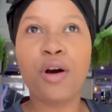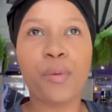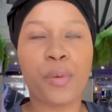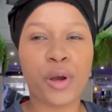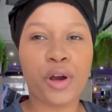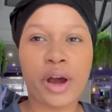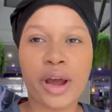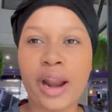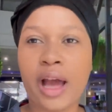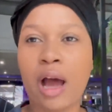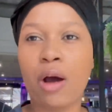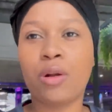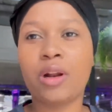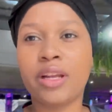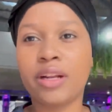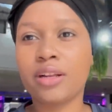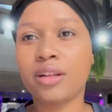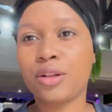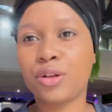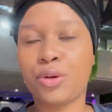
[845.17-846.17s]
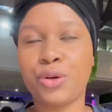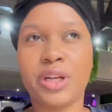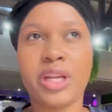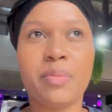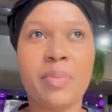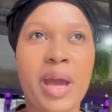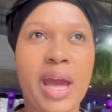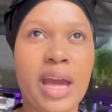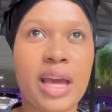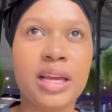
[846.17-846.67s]
We got our little goodie
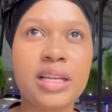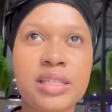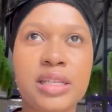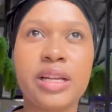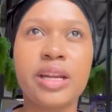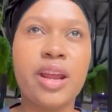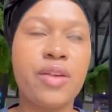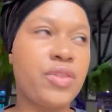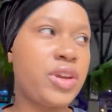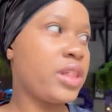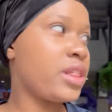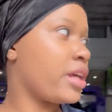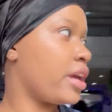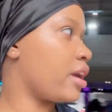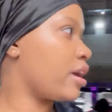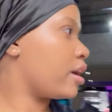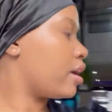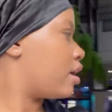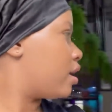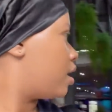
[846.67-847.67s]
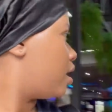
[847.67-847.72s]
bags and everything.